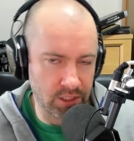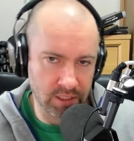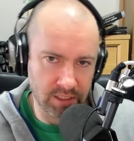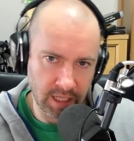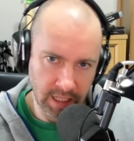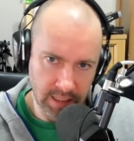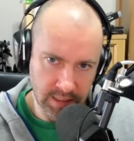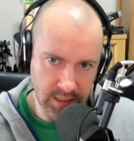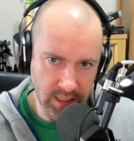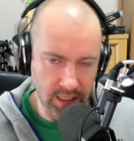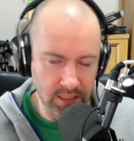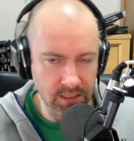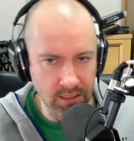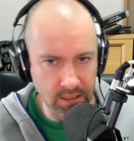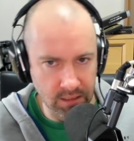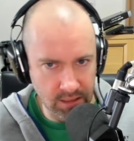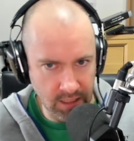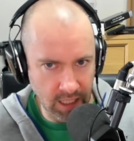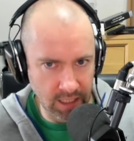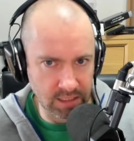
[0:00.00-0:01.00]
your ten
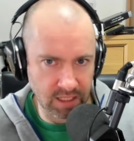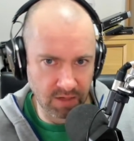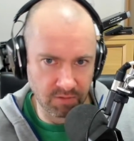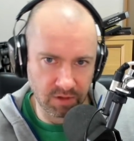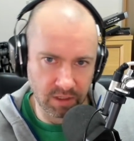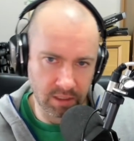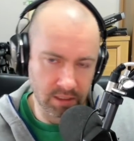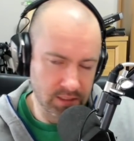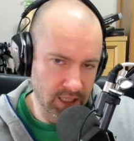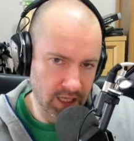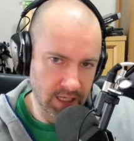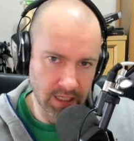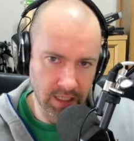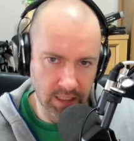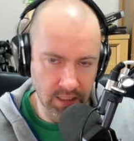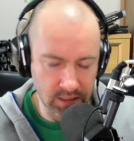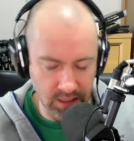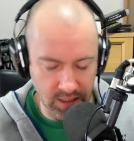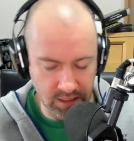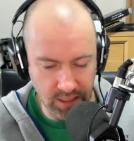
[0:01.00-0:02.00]
sixties, ten seventies, ten
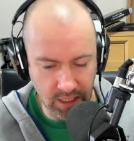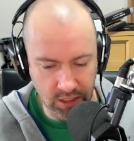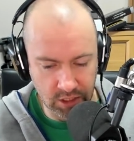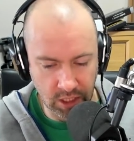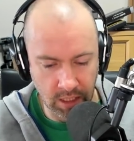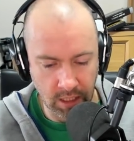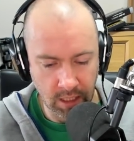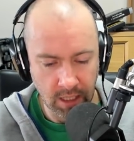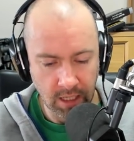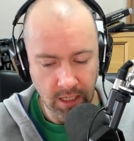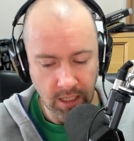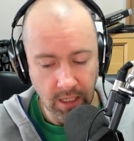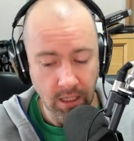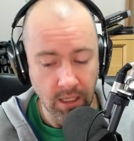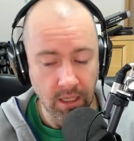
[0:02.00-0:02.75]
eighties, et cetera,